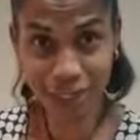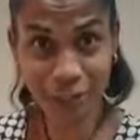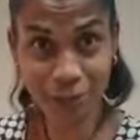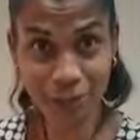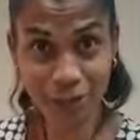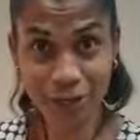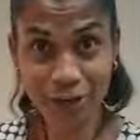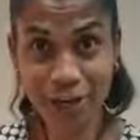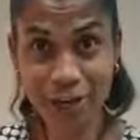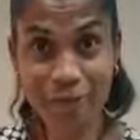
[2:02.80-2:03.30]

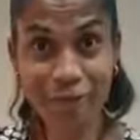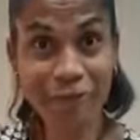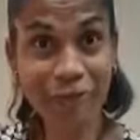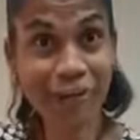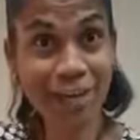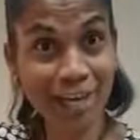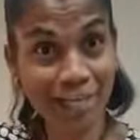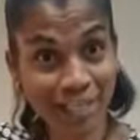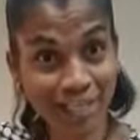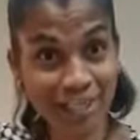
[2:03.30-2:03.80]
wear, a
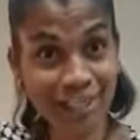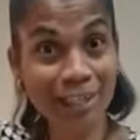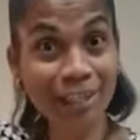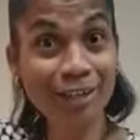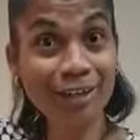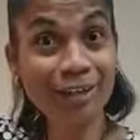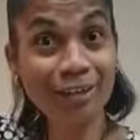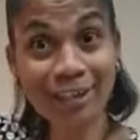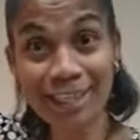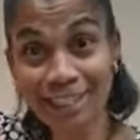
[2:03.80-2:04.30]
Friday lick.
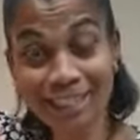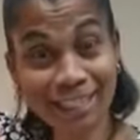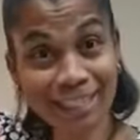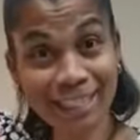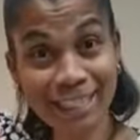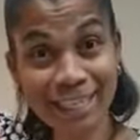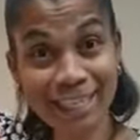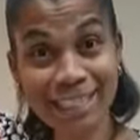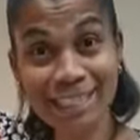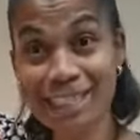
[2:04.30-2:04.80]
Look at it,
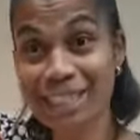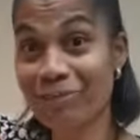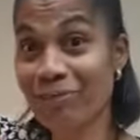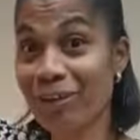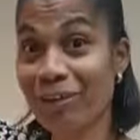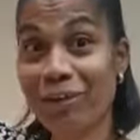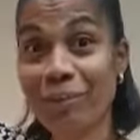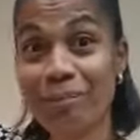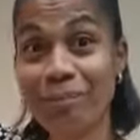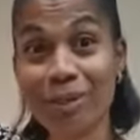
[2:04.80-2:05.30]
guys. It's
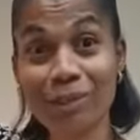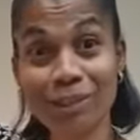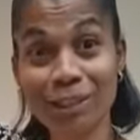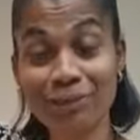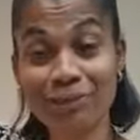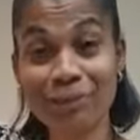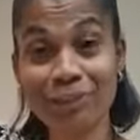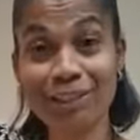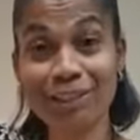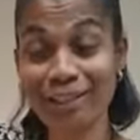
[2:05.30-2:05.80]
very
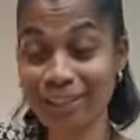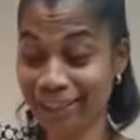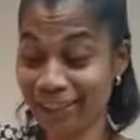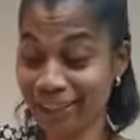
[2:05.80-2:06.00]
beautiful.